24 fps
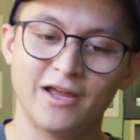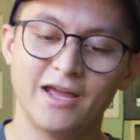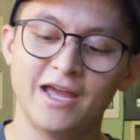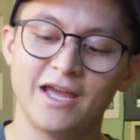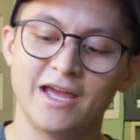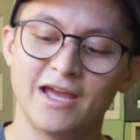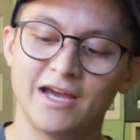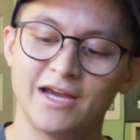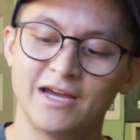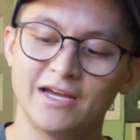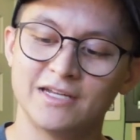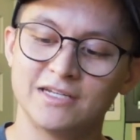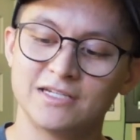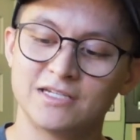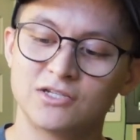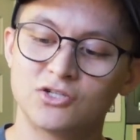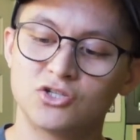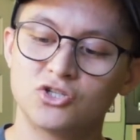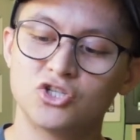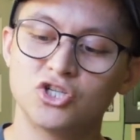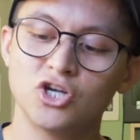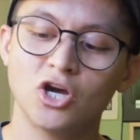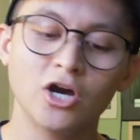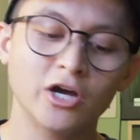
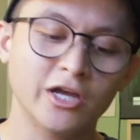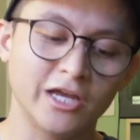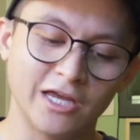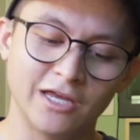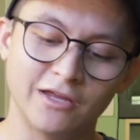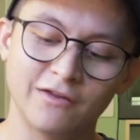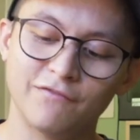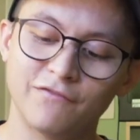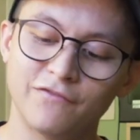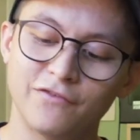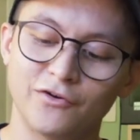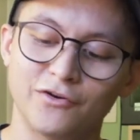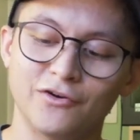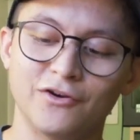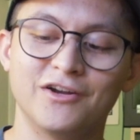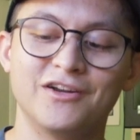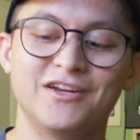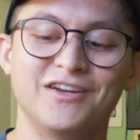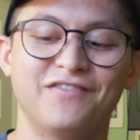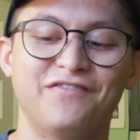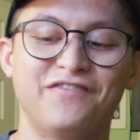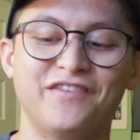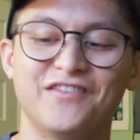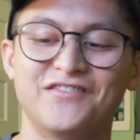and chug it for
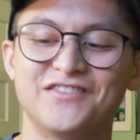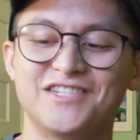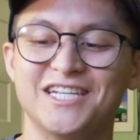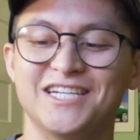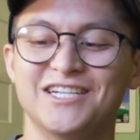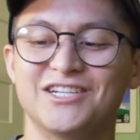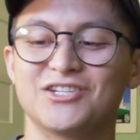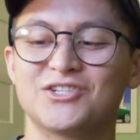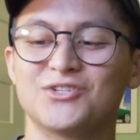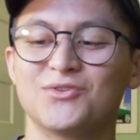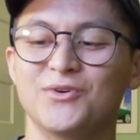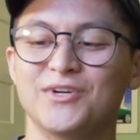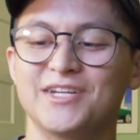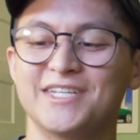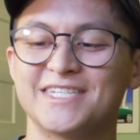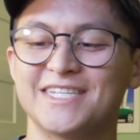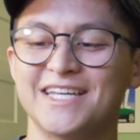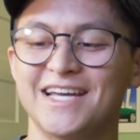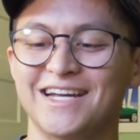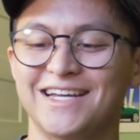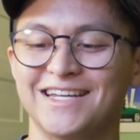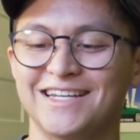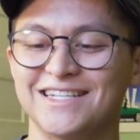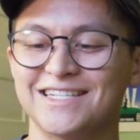15 to 20
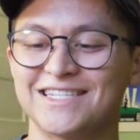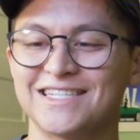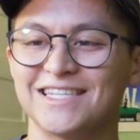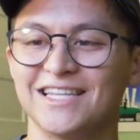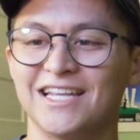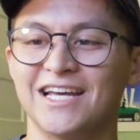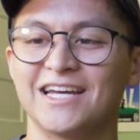seconds,